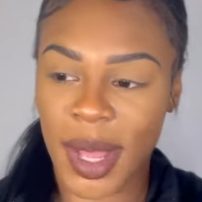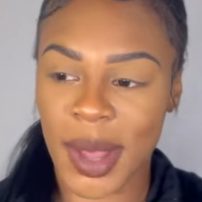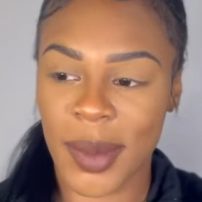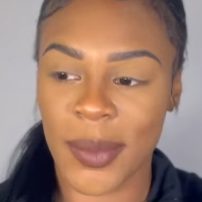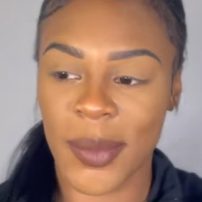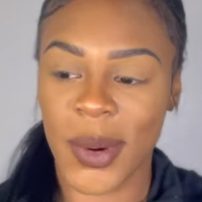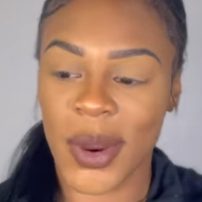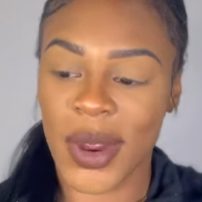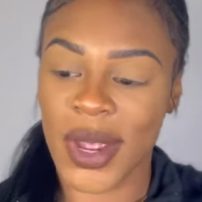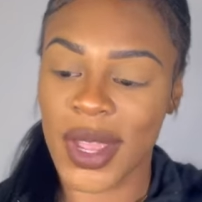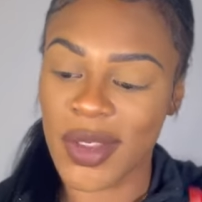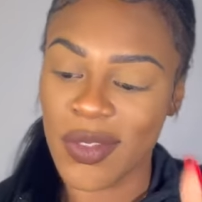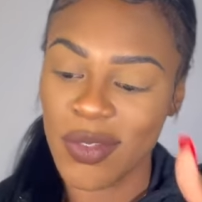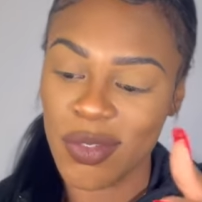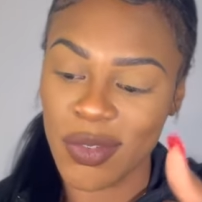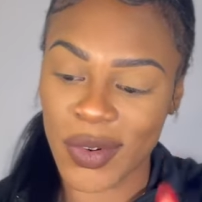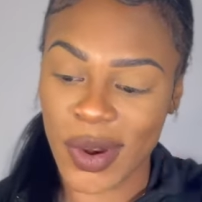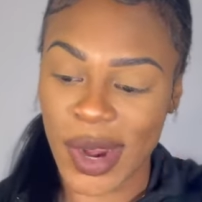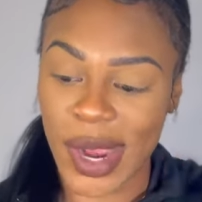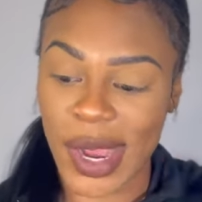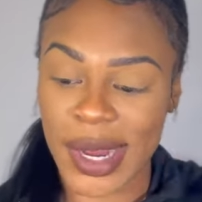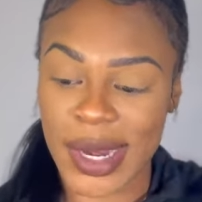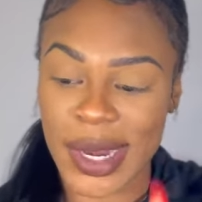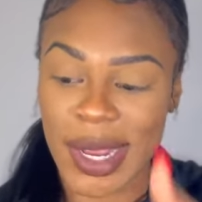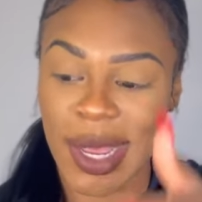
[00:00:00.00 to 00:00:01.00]
I'm working
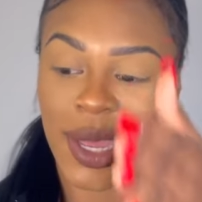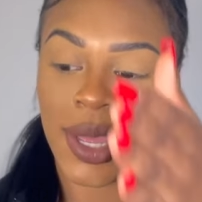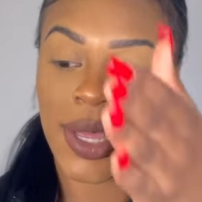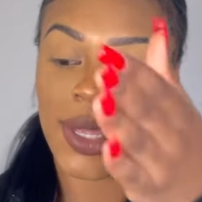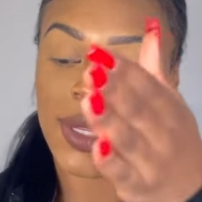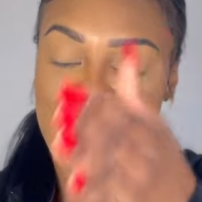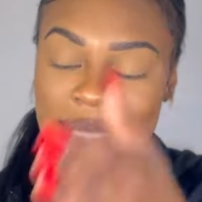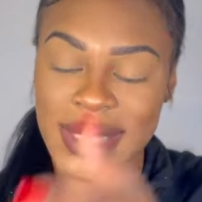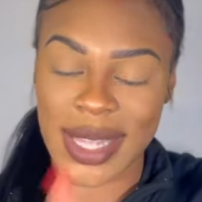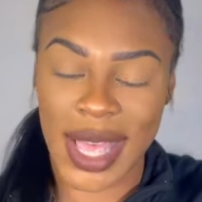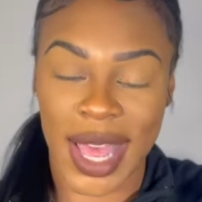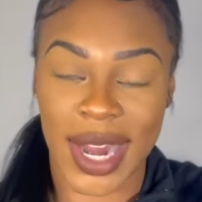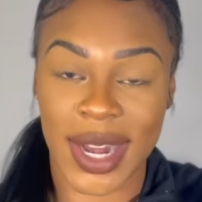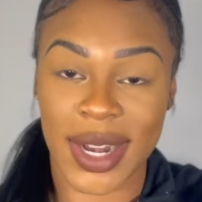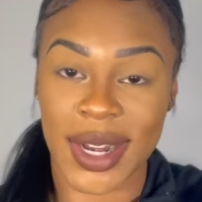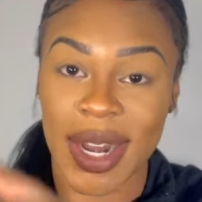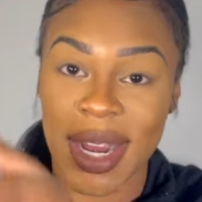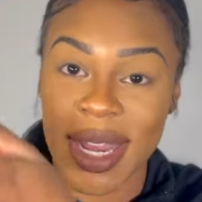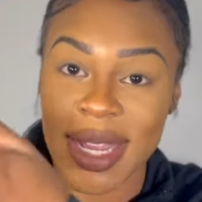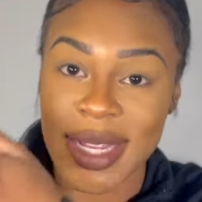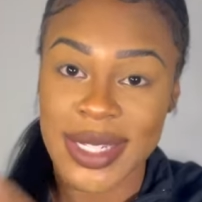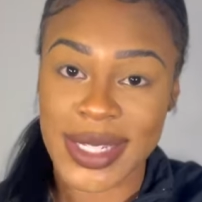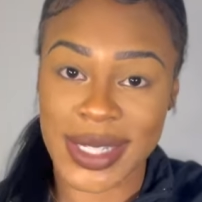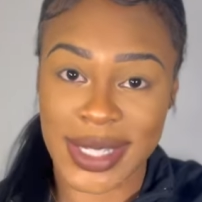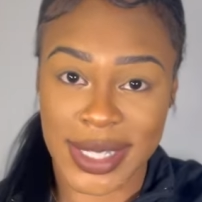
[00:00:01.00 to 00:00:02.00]
Friday,
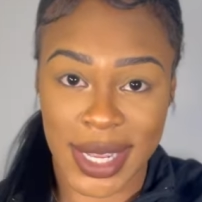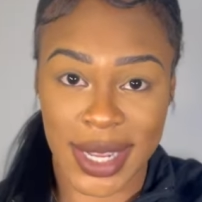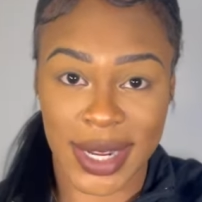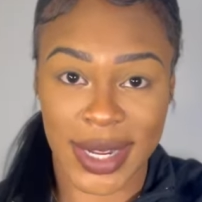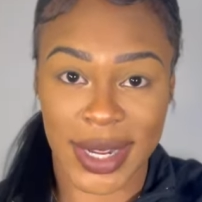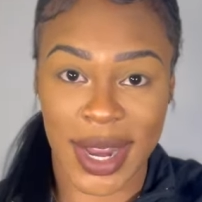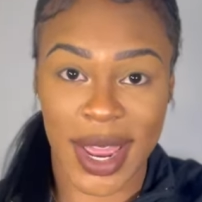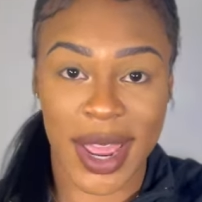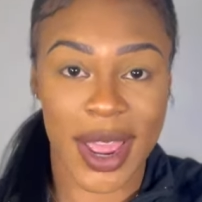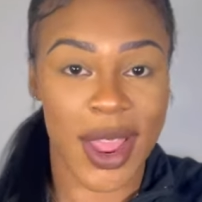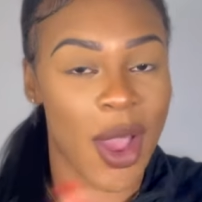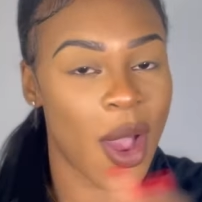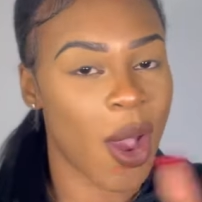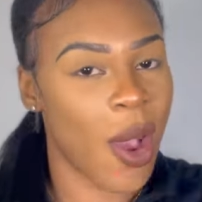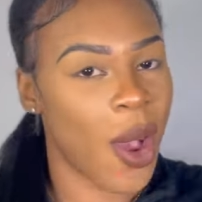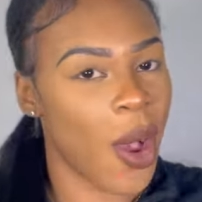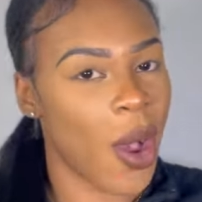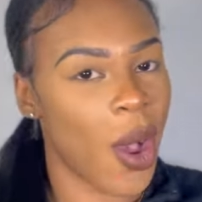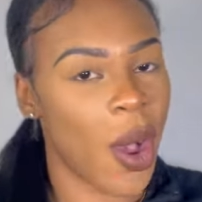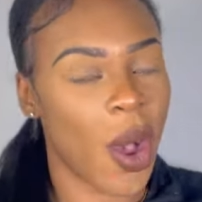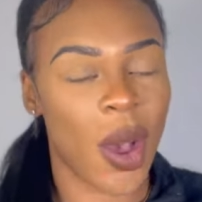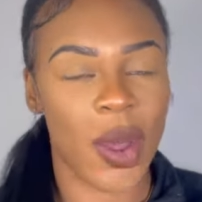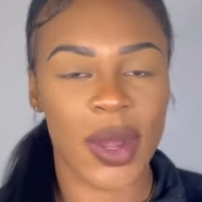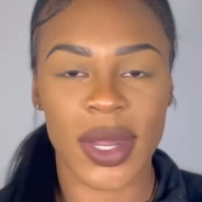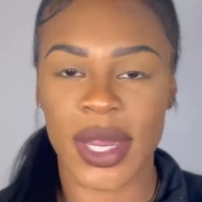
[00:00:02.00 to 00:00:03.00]
Saturday, Sunday,
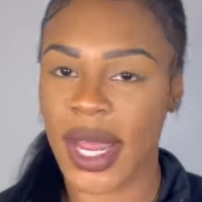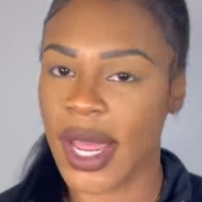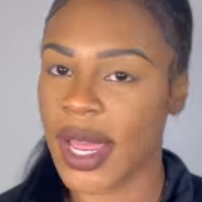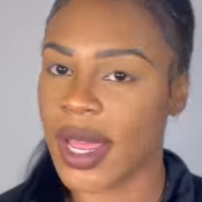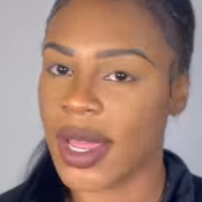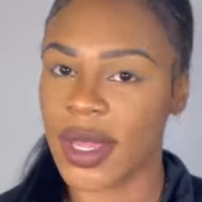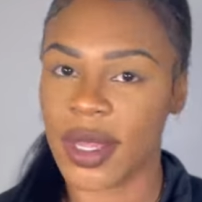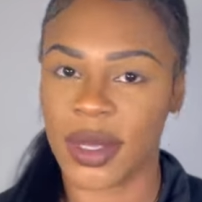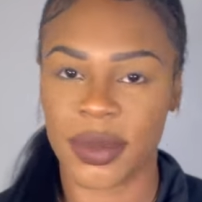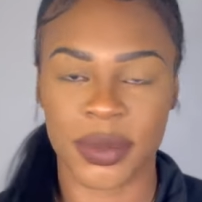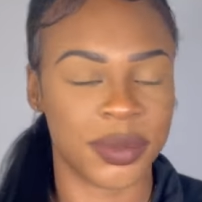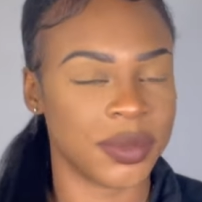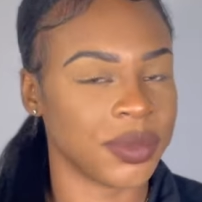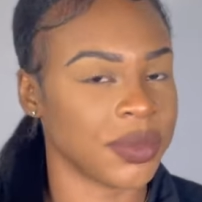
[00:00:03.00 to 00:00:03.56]
all day.